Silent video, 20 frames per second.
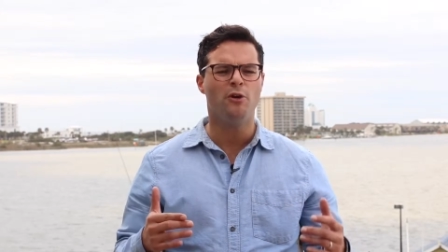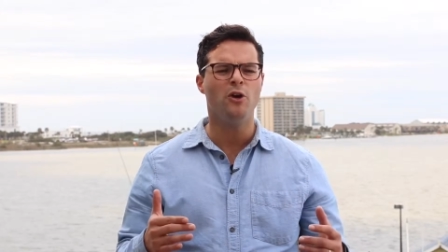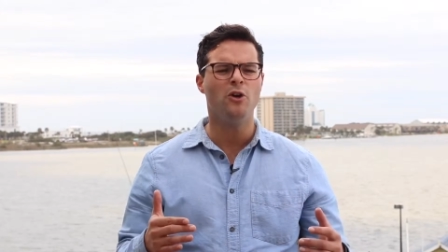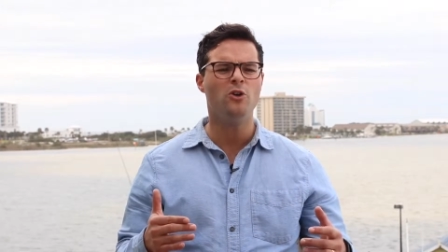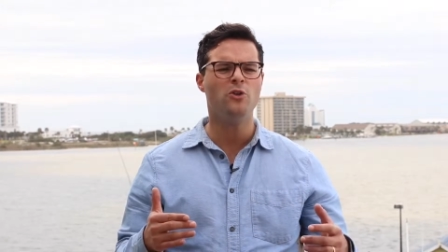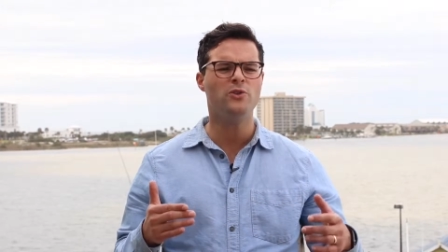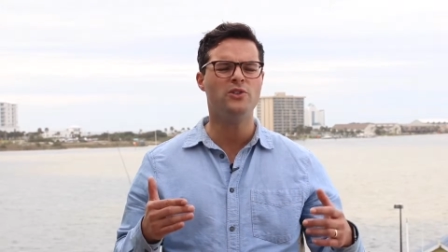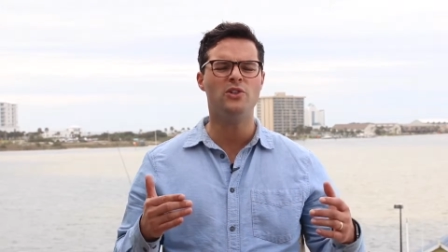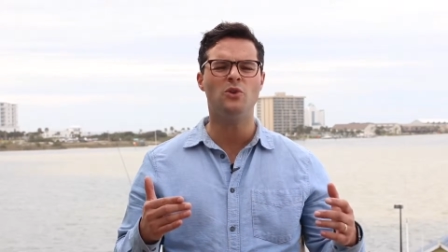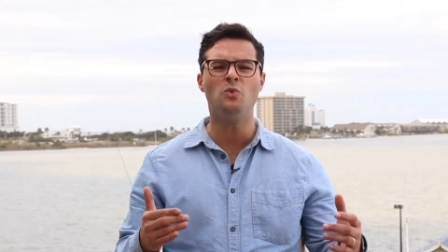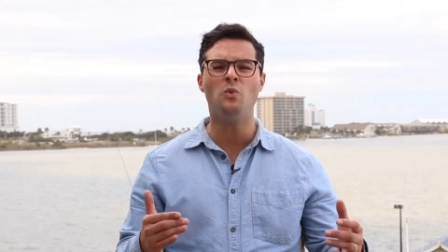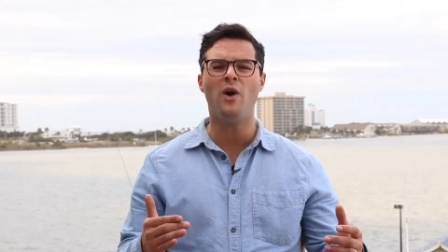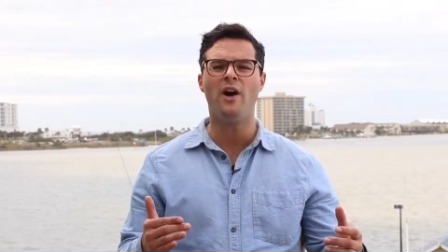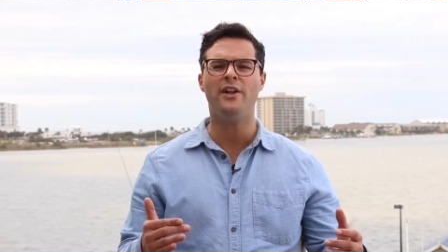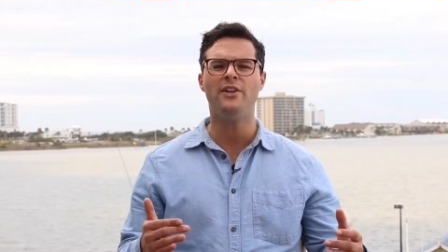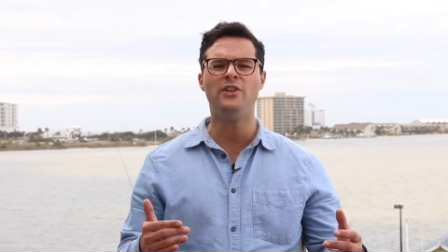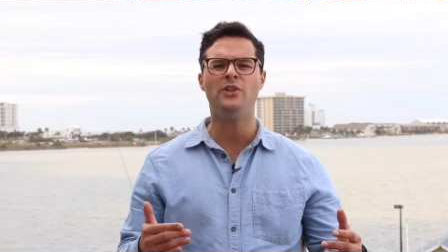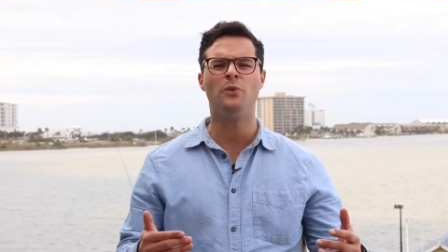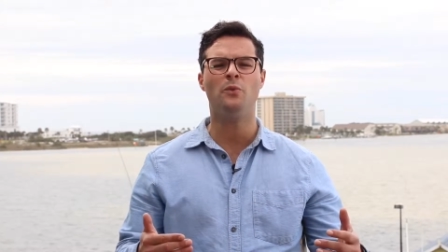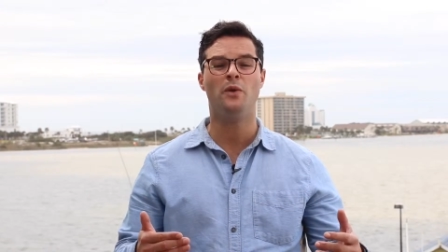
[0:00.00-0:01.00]
prone to
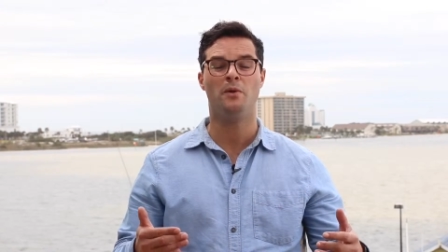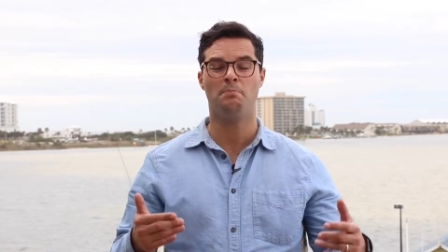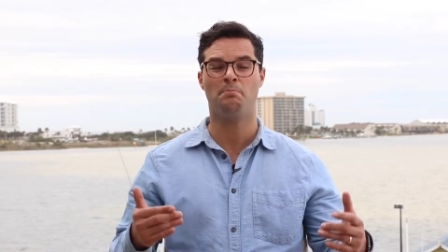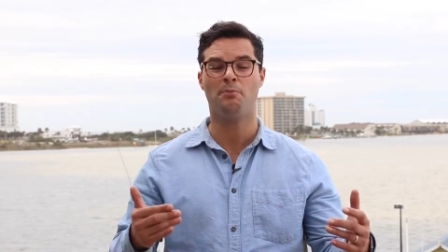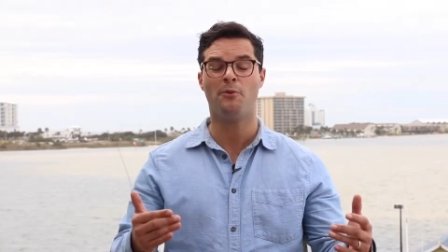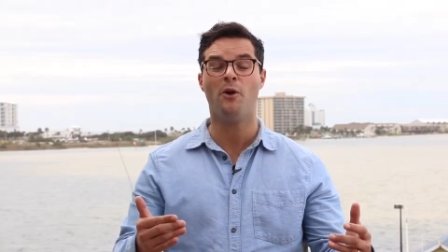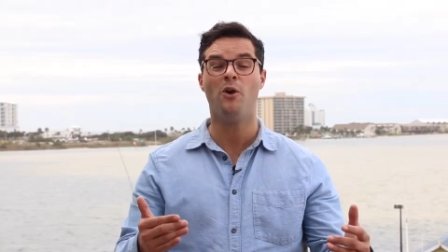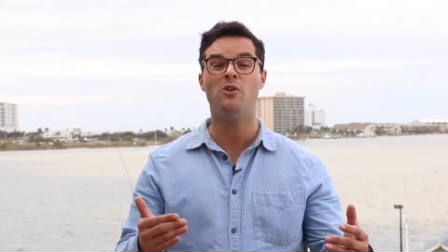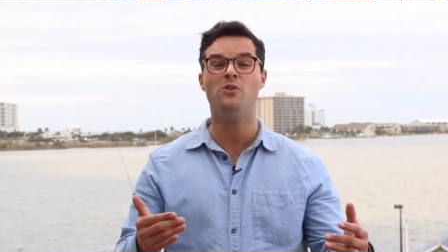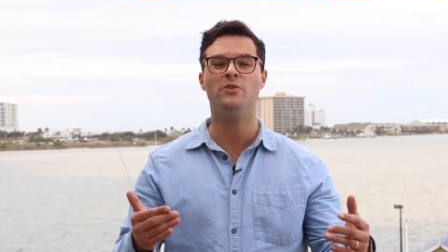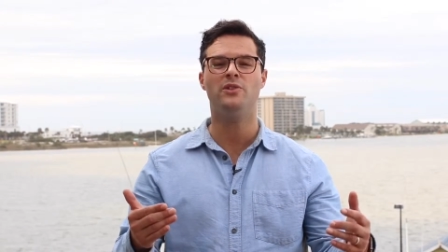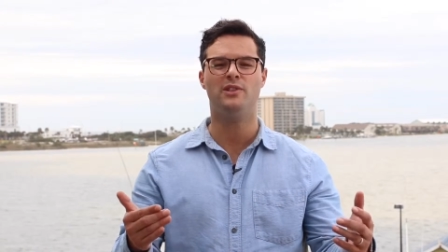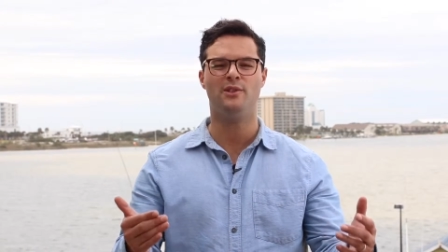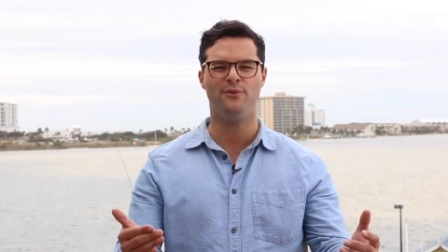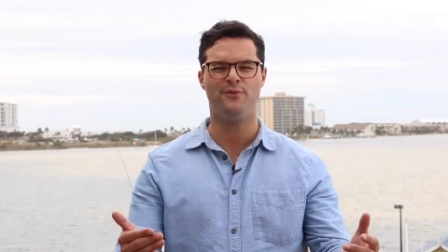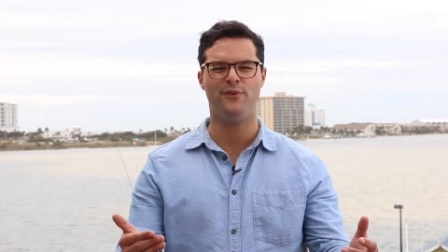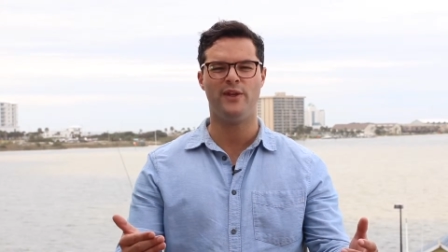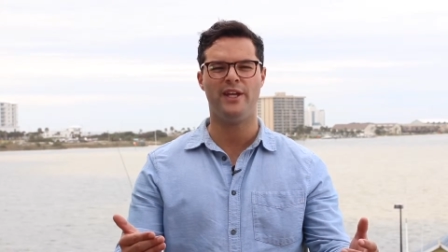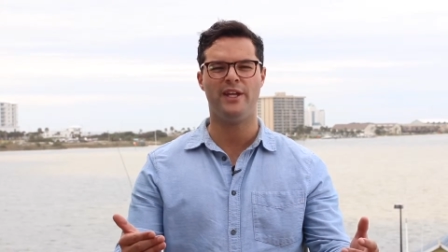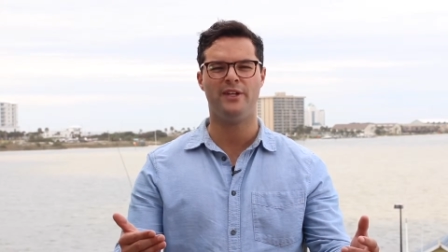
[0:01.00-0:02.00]
wander. We're
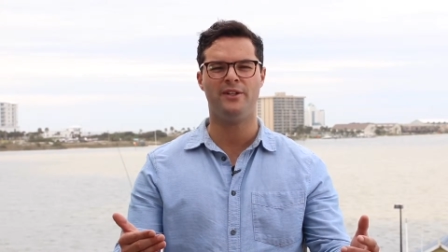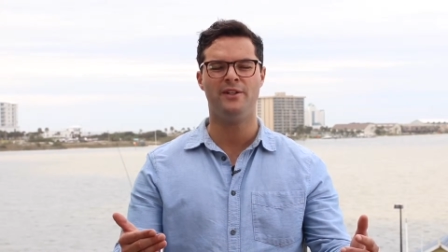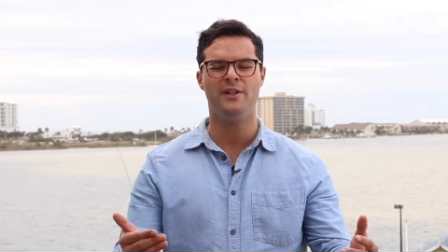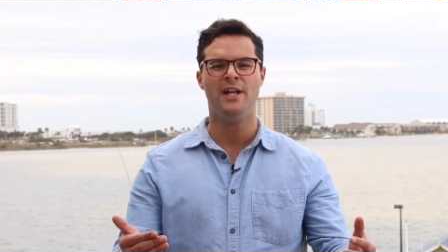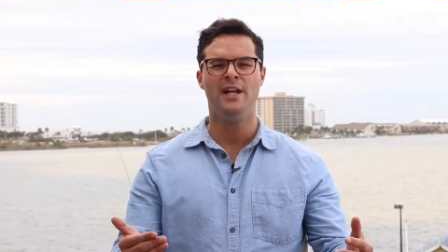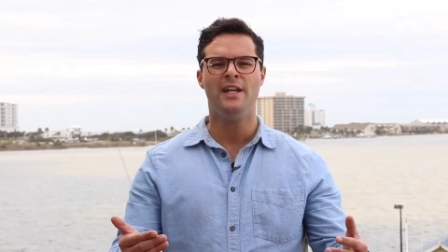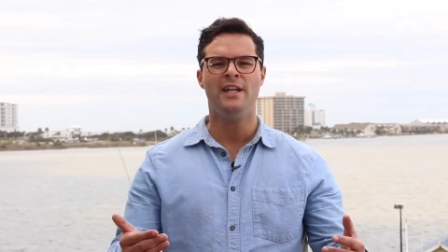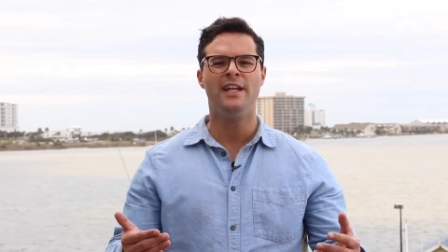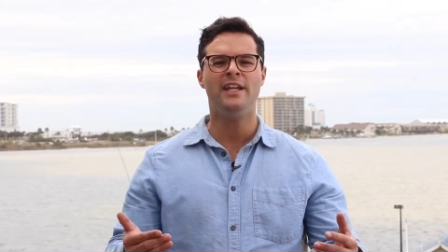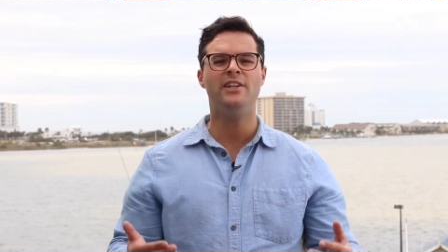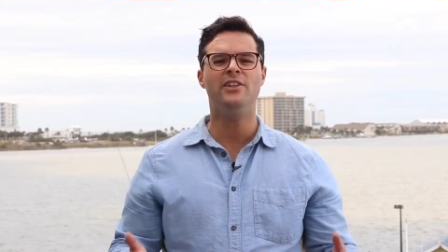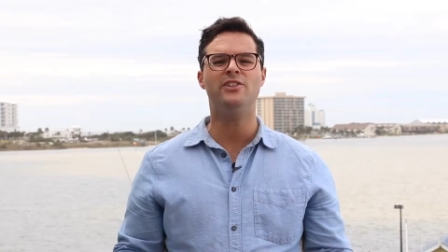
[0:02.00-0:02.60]
prone to fail.